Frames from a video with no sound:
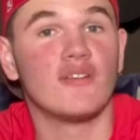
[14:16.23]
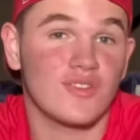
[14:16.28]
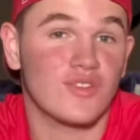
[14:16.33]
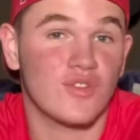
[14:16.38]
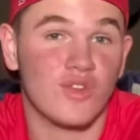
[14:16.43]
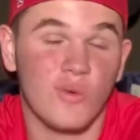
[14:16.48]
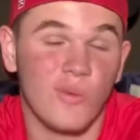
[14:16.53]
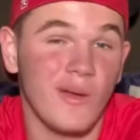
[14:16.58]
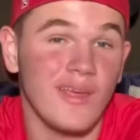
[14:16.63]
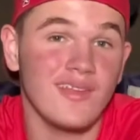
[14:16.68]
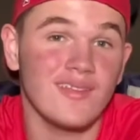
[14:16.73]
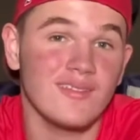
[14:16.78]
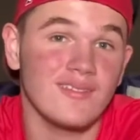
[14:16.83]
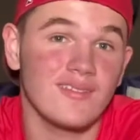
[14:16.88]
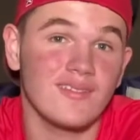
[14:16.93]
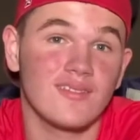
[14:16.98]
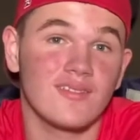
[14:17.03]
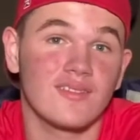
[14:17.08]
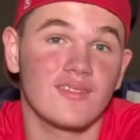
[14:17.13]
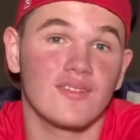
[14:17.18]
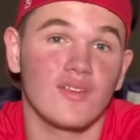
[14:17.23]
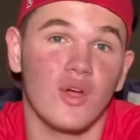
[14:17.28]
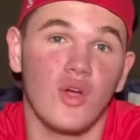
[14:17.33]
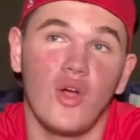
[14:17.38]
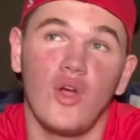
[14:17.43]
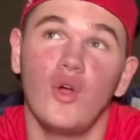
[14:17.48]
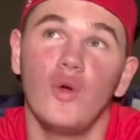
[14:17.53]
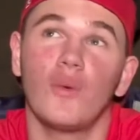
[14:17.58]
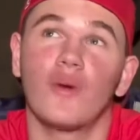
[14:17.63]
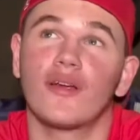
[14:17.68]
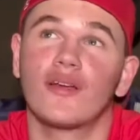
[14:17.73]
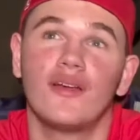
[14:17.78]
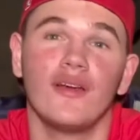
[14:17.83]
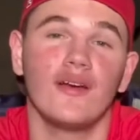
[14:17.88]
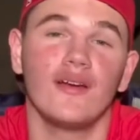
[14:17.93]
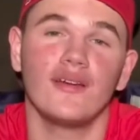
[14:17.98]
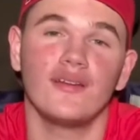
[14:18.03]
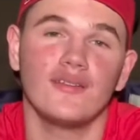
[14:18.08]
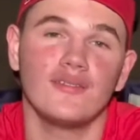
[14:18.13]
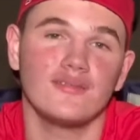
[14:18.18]
The Twins, who were
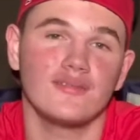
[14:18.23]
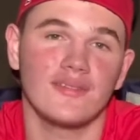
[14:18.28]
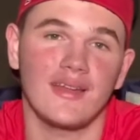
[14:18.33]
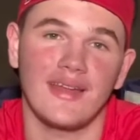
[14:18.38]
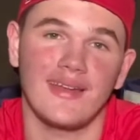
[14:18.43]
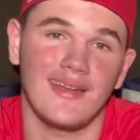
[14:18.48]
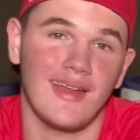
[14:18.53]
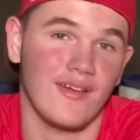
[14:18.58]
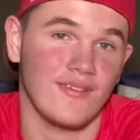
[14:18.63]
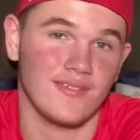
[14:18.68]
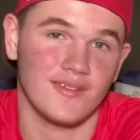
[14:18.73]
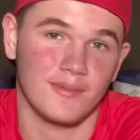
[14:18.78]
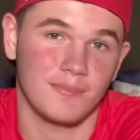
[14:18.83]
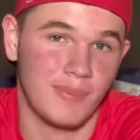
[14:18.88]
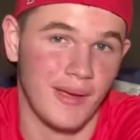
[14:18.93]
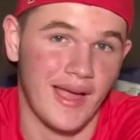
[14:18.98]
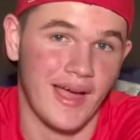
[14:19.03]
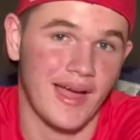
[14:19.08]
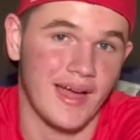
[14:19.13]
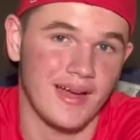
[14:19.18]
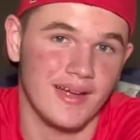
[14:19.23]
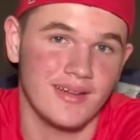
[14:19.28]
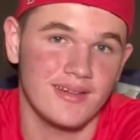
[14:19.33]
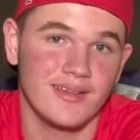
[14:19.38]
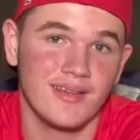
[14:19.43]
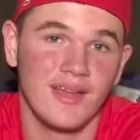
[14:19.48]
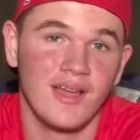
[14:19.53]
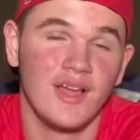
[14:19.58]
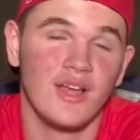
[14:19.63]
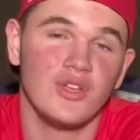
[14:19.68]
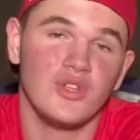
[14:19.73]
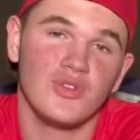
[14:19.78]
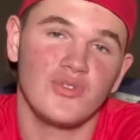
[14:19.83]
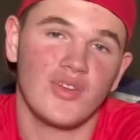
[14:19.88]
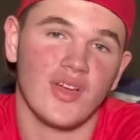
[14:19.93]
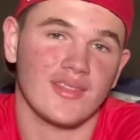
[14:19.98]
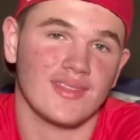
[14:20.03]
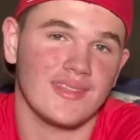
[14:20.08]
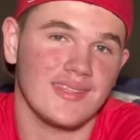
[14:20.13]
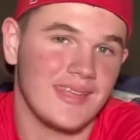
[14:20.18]
good, and now they're bad. You've
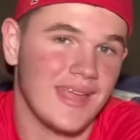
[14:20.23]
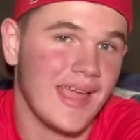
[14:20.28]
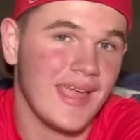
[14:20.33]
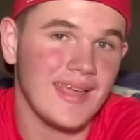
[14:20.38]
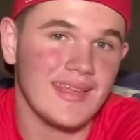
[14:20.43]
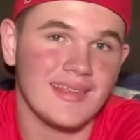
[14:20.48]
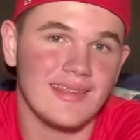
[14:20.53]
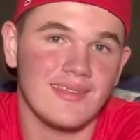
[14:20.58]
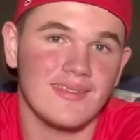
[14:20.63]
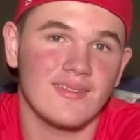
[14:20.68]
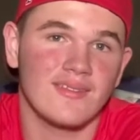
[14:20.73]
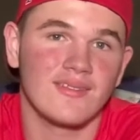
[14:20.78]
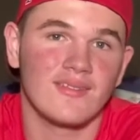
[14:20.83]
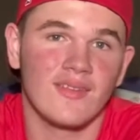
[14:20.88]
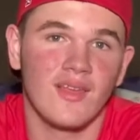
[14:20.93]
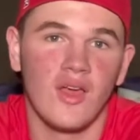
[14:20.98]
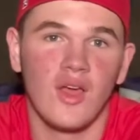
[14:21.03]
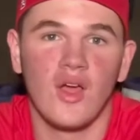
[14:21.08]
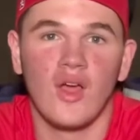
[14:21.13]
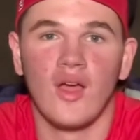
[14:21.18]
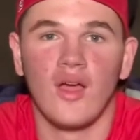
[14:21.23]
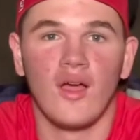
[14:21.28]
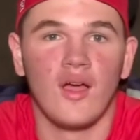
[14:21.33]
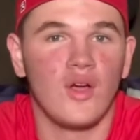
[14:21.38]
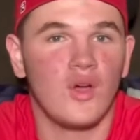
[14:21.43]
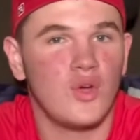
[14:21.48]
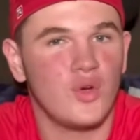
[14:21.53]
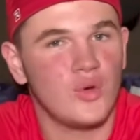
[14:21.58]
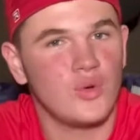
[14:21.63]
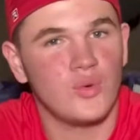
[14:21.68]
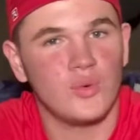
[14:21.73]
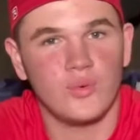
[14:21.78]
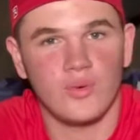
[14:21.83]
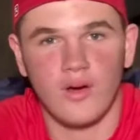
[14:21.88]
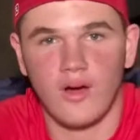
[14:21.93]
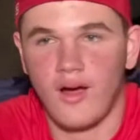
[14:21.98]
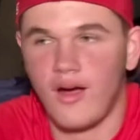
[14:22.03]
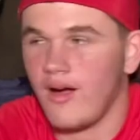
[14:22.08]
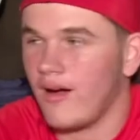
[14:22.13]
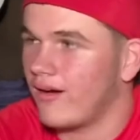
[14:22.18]
got the Yankees, who
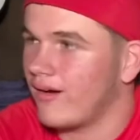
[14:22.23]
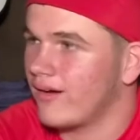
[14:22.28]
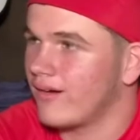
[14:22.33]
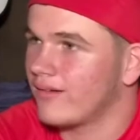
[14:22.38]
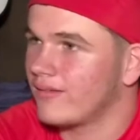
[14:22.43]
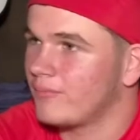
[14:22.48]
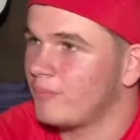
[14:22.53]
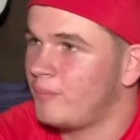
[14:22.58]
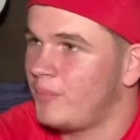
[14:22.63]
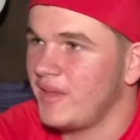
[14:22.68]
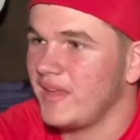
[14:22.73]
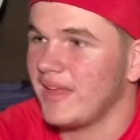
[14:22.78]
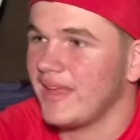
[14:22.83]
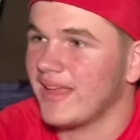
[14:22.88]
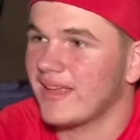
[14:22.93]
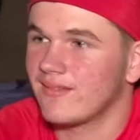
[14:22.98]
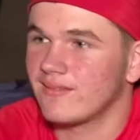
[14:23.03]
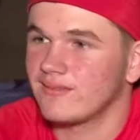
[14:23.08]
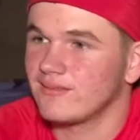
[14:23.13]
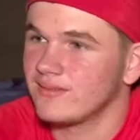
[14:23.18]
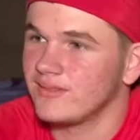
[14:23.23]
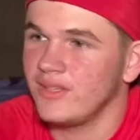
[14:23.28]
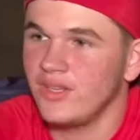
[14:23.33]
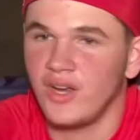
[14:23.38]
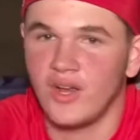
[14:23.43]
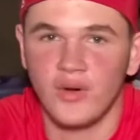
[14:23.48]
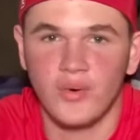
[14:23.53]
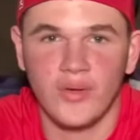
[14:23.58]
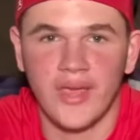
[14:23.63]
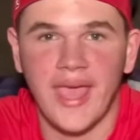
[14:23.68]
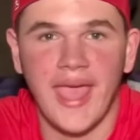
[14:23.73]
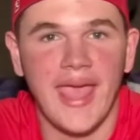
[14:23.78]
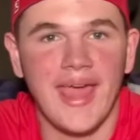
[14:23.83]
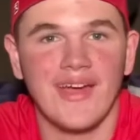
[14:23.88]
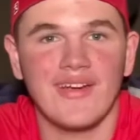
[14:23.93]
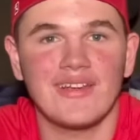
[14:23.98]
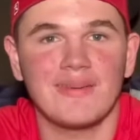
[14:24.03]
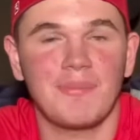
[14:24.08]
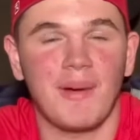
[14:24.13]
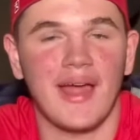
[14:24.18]
are being,
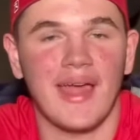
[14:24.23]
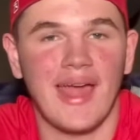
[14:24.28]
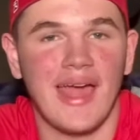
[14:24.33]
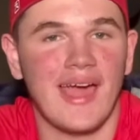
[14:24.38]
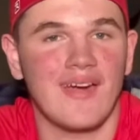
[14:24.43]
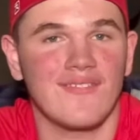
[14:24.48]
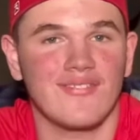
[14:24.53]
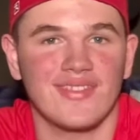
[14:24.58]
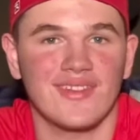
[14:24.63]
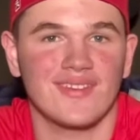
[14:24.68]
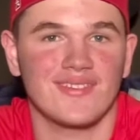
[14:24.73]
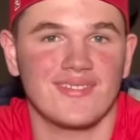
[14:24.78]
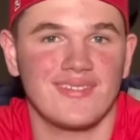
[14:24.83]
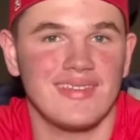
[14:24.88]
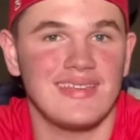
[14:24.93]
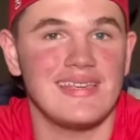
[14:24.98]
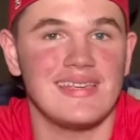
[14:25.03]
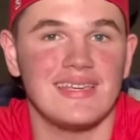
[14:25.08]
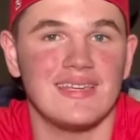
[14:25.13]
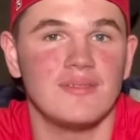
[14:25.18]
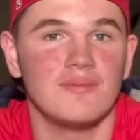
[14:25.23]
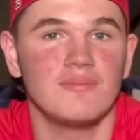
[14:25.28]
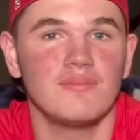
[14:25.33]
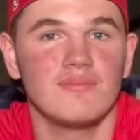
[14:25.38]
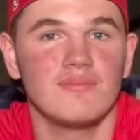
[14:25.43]
carried by half their team.